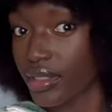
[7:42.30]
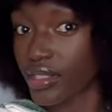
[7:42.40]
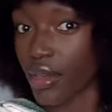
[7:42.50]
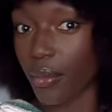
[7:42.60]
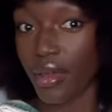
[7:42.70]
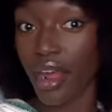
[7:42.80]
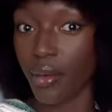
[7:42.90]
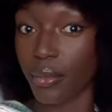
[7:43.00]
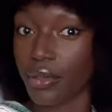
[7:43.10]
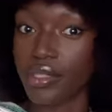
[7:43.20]
So what I
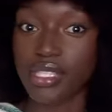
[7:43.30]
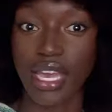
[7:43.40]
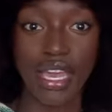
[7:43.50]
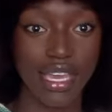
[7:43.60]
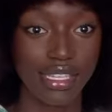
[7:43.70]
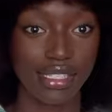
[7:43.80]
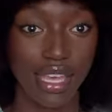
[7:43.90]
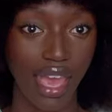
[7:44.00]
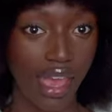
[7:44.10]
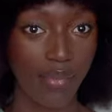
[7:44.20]
will say is
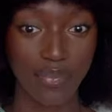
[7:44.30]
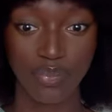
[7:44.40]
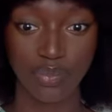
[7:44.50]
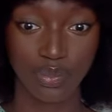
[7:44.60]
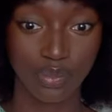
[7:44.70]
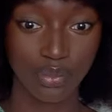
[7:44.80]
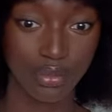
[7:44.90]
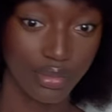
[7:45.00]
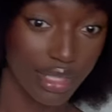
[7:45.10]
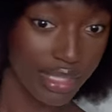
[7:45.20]
that
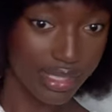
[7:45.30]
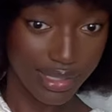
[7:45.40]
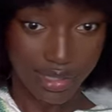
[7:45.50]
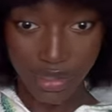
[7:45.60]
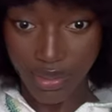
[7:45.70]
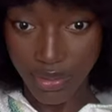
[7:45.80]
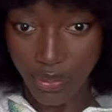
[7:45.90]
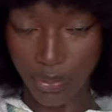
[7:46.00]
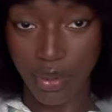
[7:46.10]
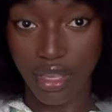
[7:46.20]
this
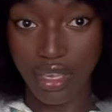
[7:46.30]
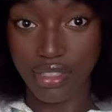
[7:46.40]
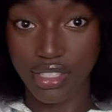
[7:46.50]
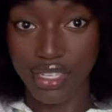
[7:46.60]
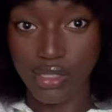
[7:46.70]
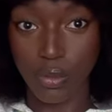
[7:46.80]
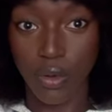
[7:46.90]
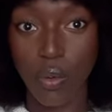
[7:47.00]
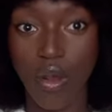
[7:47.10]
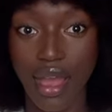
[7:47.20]
wig does
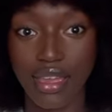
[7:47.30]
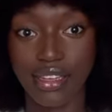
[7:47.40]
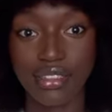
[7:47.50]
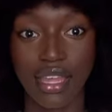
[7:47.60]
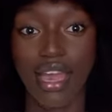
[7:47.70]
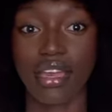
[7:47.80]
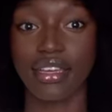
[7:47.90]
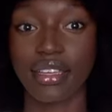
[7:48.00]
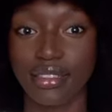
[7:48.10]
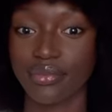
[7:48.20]
require
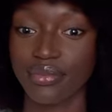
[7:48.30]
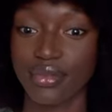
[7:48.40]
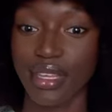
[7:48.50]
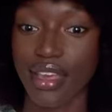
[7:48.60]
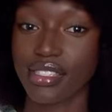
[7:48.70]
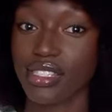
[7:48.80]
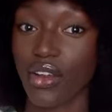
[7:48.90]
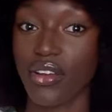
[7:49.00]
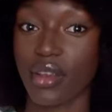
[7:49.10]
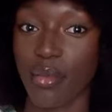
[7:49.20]
like a
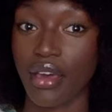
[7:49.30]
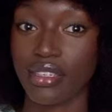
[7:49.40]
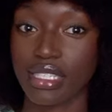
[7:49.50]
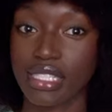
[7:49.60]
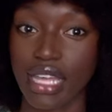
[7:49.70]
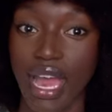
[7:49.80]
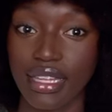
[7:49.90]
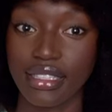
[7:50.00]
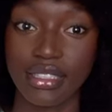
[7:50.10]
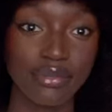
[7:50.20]
certain amount of
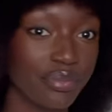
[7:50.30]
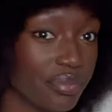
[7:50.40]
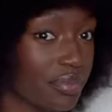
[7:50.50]
styling